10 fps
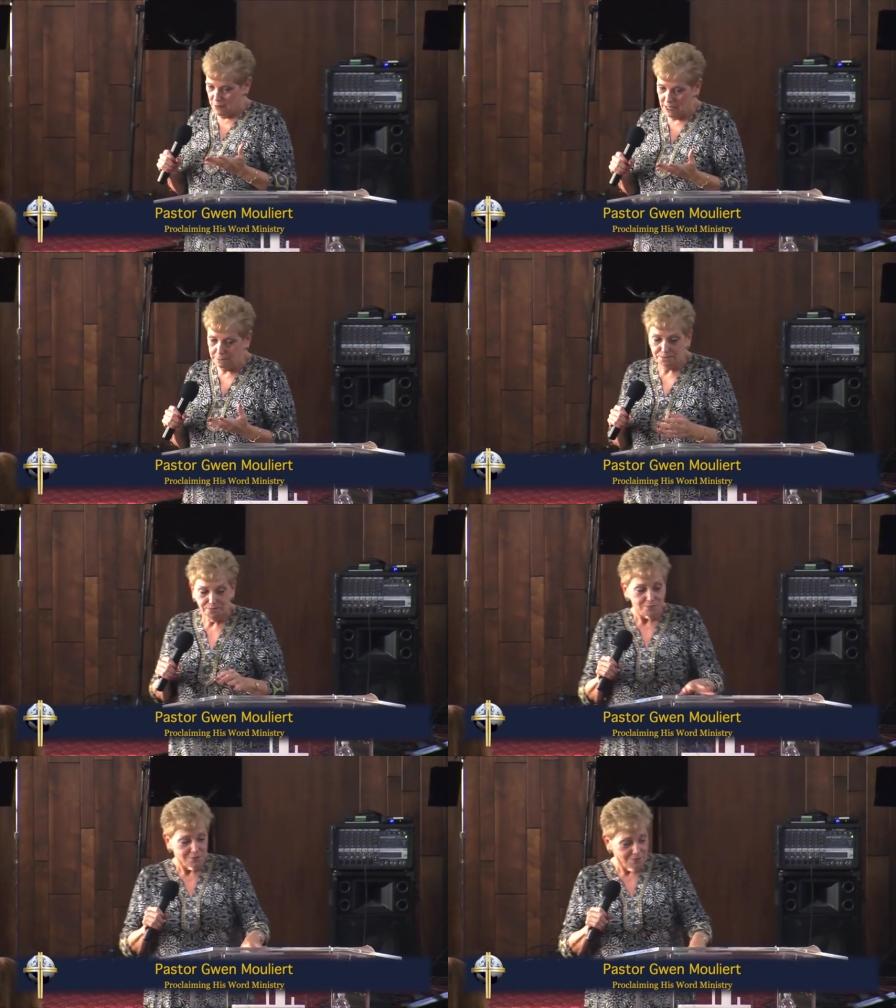me.
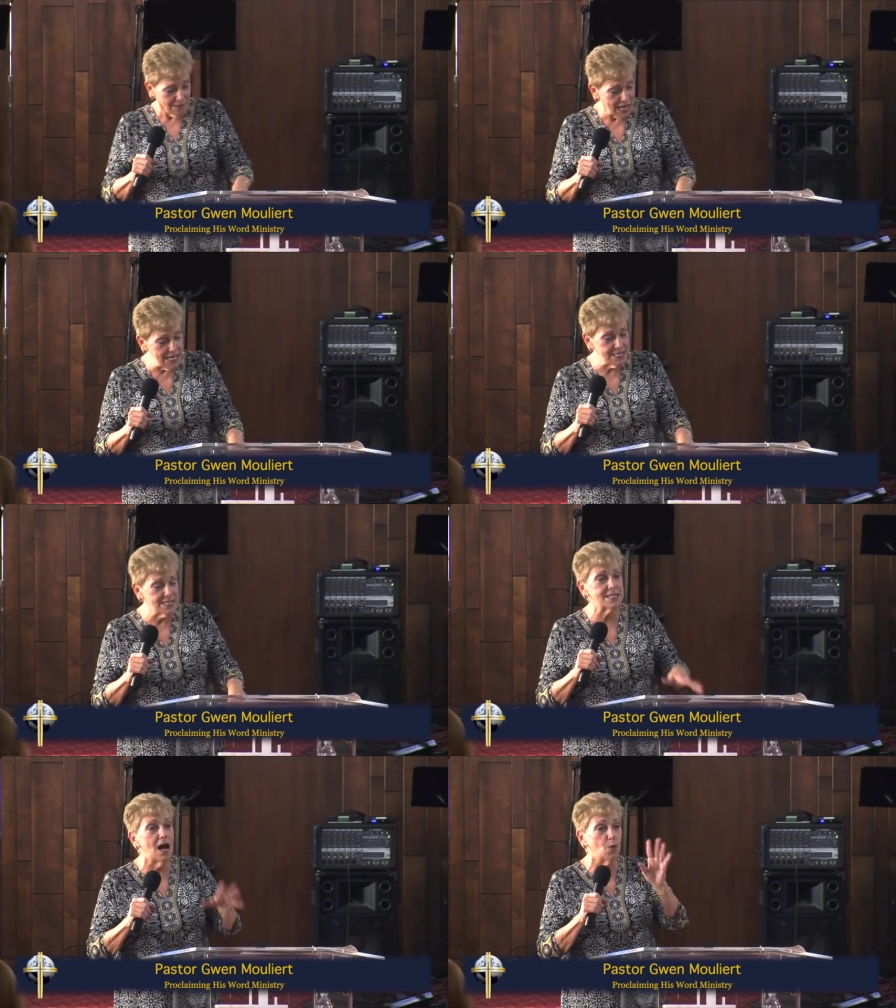And he
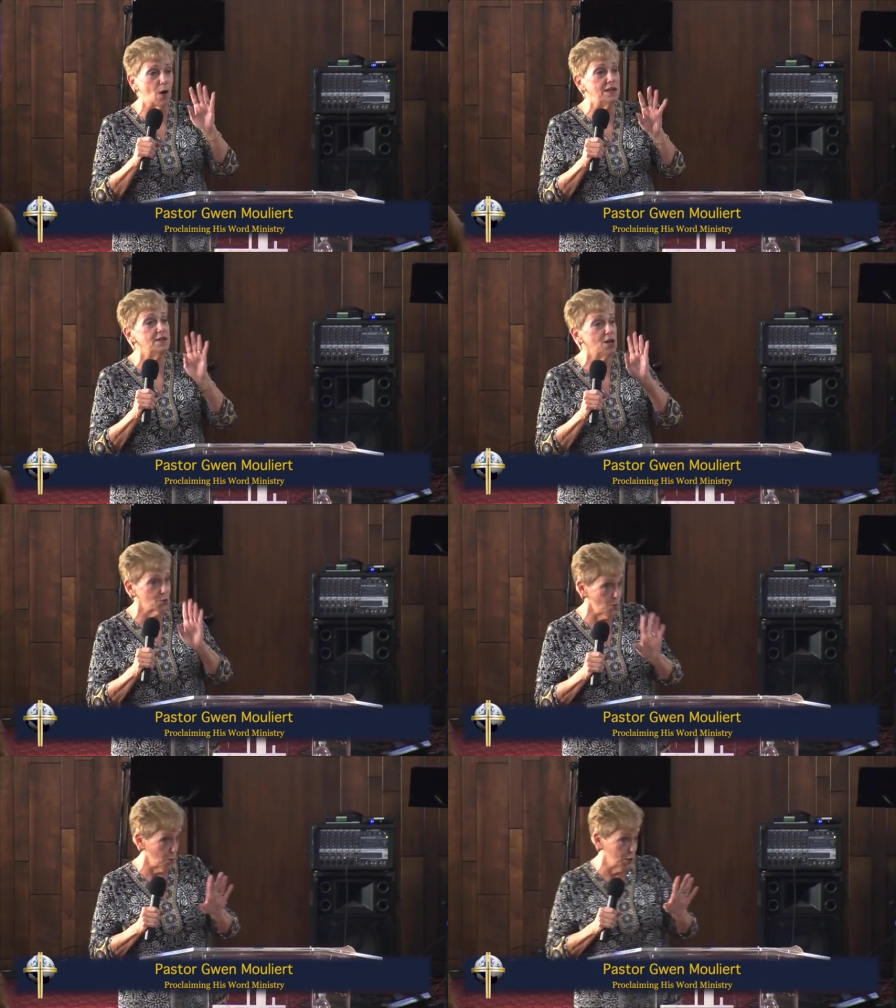says, Now, Gwen,
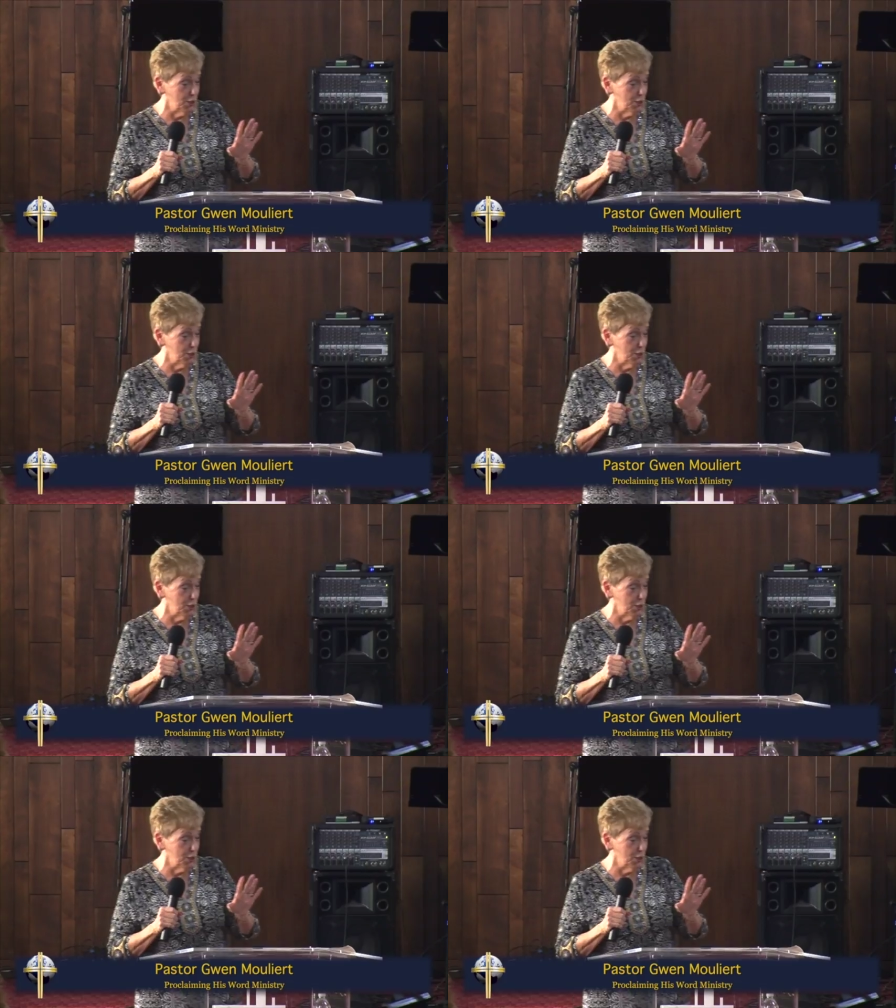here's what we're